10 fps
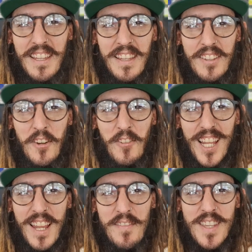Don't really
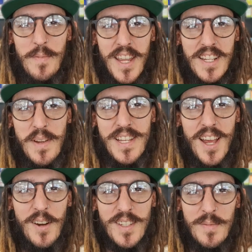love subtanks
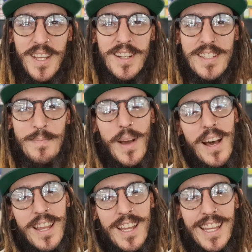myself, to be honest,
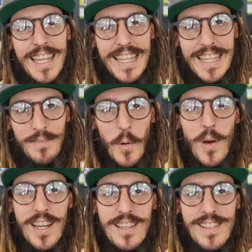but for
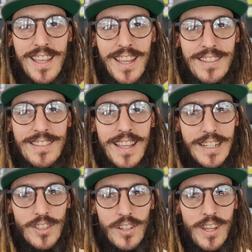what it is,
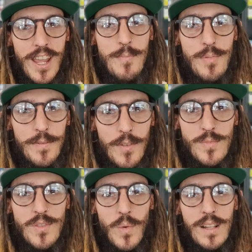it's good. It
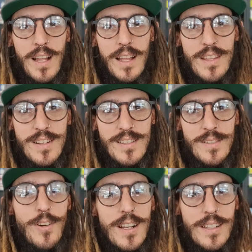performs well, and there's lots
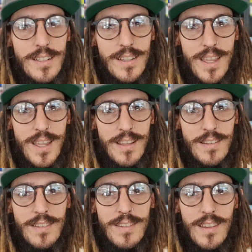of great little
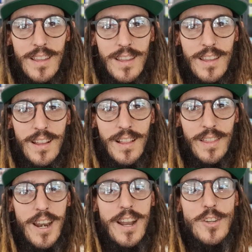things
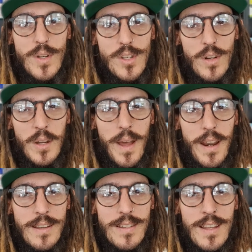that I do enjoy about
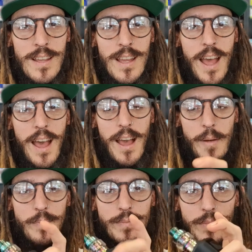it.
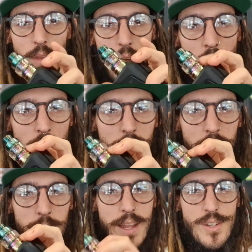On the
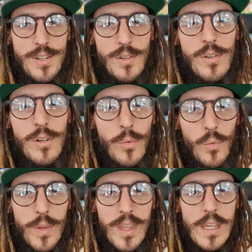bottom, as you saw
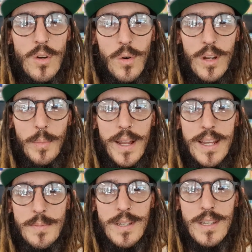with the coil
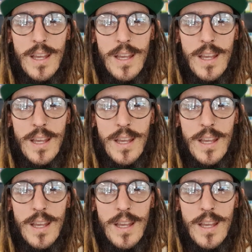placement,